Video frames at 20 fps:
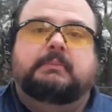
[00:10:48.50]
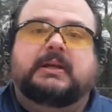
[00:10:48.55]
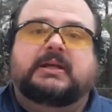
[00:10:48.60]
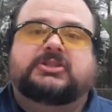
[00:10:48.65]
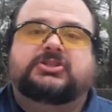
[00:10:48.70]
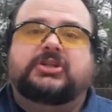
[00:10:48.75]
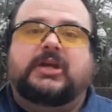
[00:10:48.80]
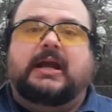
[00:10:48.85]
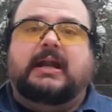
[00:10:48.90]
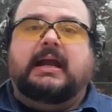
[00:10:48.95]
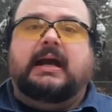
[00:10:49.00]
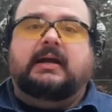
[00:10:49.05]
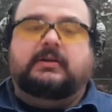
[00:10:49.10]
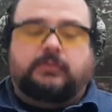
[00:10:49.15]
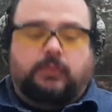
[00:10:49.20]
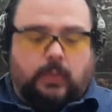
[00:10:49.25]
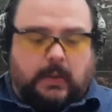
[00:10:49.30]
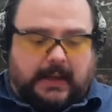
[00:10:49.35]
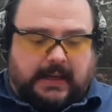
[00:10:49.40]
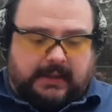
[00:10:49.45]
big shout
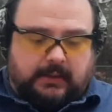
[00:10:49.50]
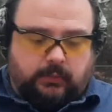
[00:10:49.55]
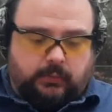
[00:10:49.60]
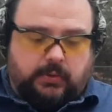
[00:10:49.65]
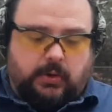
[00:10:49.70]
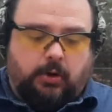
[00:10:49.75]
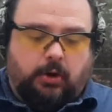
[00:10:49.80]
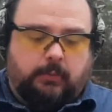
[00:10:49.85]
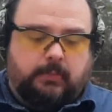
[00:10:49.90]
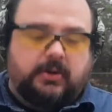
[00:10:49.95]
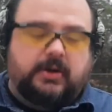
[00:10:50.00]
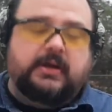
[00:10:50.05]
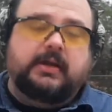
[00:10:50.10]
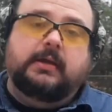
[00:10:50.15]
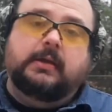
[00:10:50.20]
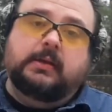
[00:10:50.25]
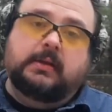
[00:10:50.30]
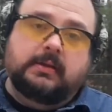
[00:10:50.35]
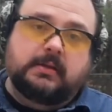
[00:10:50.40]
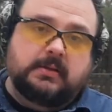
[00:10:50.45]
out to White Oak
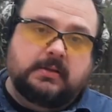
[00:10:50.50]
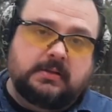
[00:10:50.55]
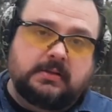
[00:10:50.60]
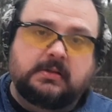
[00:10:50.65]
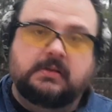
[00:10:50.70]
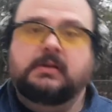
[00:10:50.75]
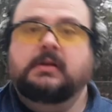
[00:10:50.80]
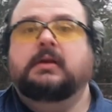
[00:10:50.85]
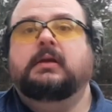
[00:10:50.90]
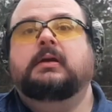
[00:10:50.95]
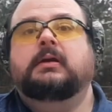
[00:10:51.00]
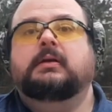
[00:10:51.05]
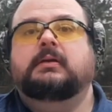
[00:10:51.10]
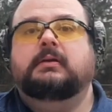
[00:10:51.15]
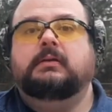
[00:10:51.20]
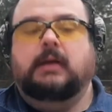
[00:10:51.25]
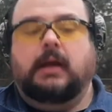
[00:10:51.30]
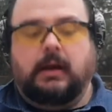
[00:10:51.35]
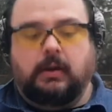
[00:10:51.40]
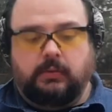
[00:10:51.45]
Armory
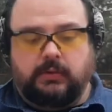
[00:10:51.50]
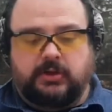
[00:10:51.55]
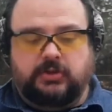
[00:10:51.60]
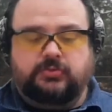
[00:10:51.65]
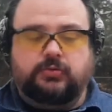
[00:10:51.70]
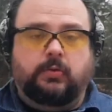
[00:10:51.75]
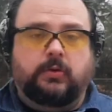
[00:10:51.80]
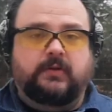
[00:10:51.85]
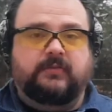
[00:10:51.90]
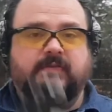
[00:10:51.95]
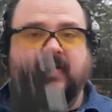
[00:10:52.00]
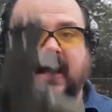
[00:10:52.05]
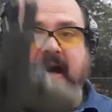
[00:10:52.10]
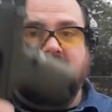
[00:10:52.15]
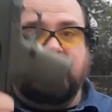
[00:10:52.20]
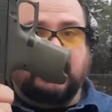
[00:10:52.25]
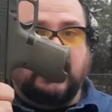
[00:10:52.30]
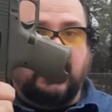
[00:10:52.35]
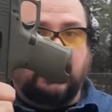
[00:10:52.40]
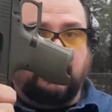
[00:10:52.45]
Only a
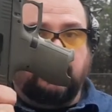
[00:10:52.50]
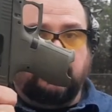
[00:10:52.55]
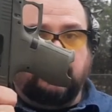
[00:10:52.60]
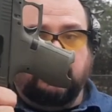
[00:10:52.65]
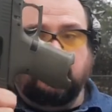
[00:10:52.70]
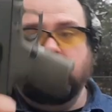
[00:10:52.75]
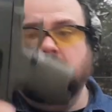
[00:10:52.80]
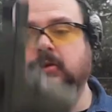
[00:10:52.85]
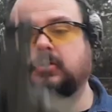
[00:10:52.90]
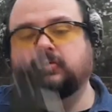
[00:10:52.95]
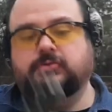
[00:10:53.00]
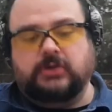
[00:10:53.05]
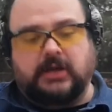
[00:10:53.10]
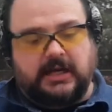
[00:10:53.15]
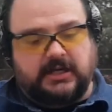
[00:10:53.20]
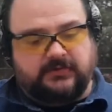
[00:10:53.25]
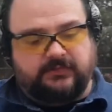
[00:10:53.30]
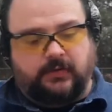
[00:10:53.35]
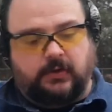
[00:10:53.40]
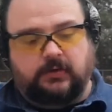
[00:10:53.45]
$25
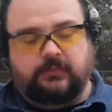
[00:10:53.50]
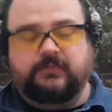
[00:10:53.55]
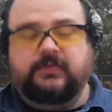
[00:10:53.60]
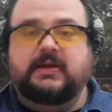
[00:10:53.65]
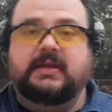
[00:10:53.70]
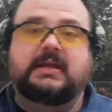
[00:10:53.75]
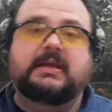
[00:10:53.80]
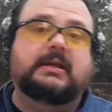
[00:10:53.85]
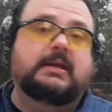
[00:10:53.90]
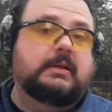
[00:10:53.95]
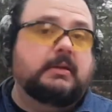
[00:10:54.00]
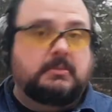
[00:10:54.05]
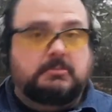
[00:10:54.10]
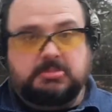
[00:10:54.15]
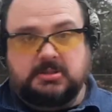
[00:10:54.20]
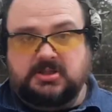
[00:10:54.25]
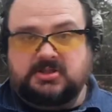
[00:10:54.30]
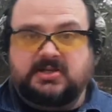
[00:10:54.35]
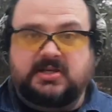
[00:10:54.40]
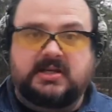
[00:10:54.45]
transfer fee
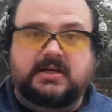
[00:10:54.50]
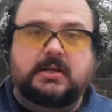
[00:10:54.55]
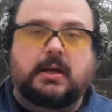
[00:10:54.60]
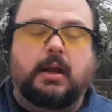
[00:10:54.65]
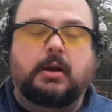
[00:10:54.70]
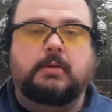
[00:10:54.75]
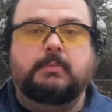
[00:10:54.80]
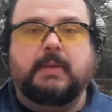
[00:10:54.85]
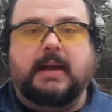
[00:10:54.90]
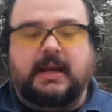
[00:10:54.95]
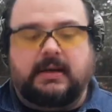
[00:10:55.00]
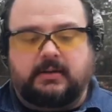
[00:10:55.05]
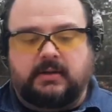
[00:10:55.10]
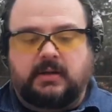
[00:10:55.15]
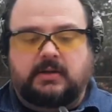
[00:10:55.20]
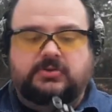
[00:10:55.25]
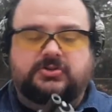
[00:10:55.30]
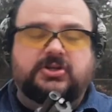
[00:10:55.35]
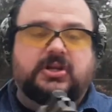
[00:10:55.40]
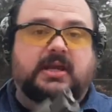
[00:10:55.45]
plus $10
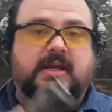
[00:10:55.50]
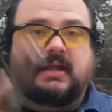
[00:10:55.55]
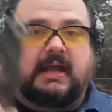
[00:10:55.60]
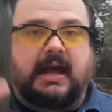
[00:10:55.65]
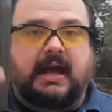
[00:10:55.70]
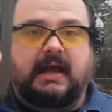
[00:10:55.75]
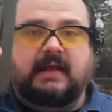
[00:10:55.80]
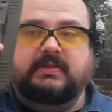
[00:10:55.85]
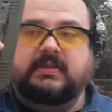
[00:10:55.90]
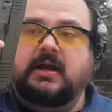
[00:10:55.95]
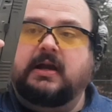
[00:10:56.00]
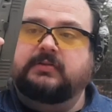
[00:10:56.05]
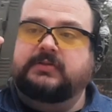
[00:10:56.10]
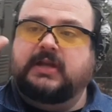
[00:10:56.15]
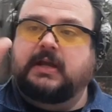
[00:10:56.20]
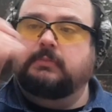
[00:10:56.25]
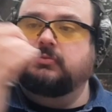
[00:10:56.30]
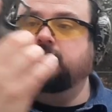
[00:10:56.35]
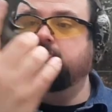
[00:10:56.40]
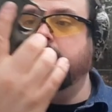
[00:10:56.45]
background check. I thought
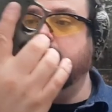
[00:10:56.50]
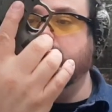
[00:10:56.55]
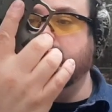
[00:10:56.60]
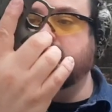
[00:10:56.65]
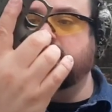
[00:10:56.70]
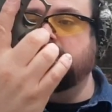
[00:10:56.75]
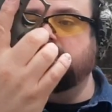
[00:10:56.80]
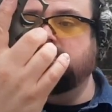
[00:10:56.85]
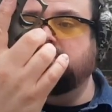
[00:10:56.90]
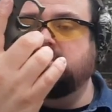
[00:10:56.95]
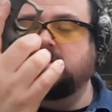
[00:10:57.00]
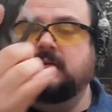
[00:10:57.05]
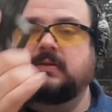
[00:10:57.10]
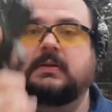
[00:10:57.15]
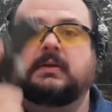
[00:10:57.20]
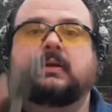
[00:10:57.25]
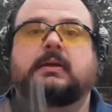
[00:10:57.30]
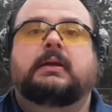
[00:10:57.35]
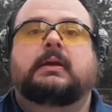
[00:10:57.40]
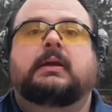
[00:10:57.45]
that was pretty good.
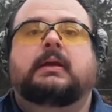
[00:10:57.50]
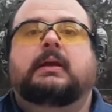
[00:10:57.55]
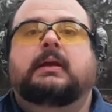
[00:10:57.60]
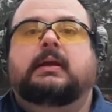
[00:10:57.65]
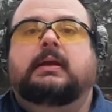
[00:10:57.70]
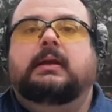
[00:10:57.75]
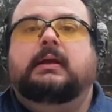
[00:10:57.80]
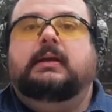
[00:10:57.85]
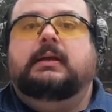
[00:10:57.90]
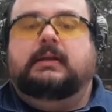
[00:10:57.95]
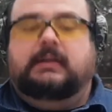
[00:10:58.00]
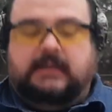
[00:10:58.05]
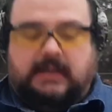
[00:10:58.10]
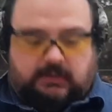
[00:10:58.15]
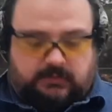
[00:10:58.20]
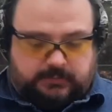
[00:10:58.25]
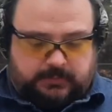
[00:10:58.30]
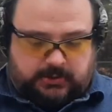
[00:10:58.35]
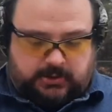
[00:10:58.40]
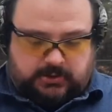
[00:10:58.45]

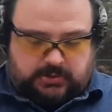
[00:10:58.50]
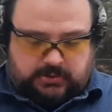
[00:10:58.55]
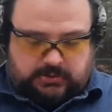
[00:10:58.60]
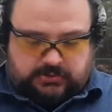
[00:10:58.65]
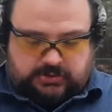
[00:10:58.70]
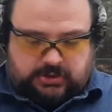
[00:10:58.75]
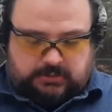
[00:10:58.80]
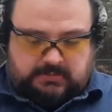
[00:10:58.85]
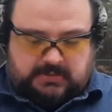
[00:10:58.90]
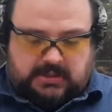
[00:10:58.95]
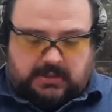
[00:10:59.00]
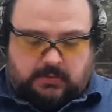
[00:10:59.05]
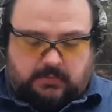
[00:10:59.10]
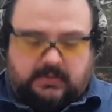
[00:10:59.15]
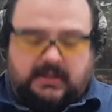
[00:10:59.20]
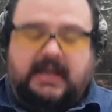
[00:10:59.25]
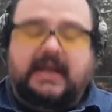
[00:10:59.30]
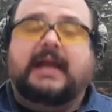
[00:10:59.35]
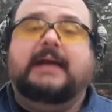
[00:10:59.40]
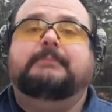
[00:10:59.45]
They was pretty good to me
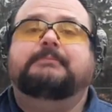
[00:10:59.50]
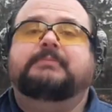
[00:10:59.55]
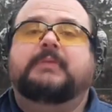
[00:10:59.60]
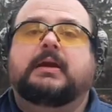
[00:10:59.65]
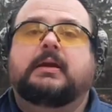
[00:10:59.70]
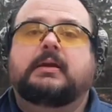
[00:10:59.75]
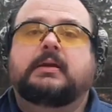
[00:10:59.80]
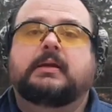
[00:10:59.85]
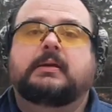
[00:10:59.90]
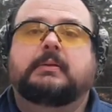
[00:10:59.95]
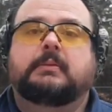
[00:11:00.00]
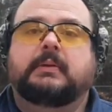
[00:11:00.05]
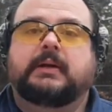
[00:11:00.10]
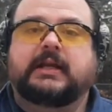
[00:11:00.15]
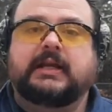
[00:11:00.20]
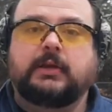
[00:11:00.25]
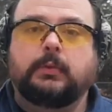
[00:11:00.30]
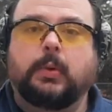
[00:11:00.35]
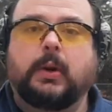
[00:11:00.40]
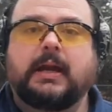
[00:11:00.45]
on that.
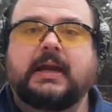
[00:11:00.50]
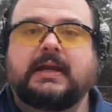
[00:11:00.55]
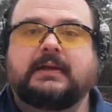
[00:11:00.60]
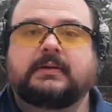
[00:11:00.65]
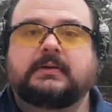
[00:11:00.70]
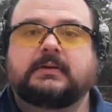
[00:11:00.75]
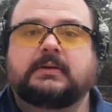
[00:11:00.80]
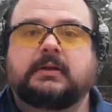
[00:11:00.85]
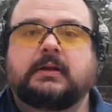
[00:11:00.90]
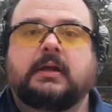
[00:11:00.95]
But anyway,